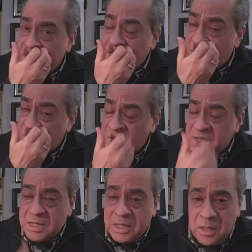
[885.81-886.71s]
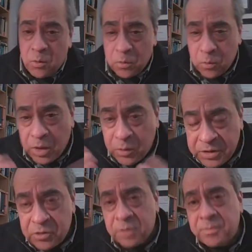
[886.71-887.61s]
Now, when
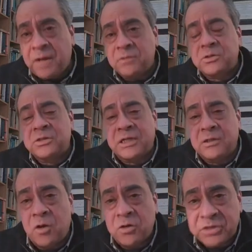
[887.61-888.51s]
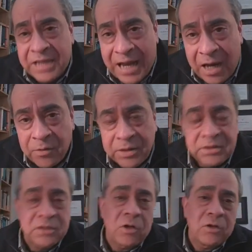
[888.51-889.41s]
we talk about technology and how
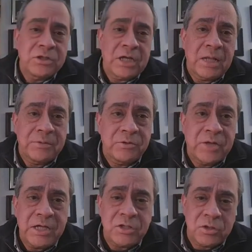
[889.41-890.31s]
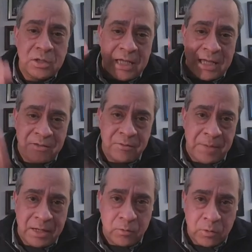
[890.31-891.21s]
can technology help education at the
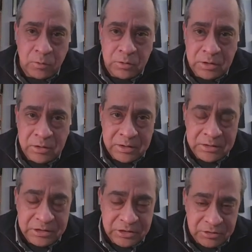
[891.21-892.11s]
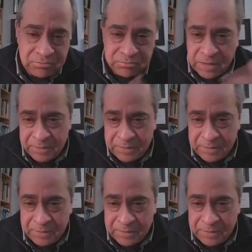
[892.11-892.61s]
bank, we're just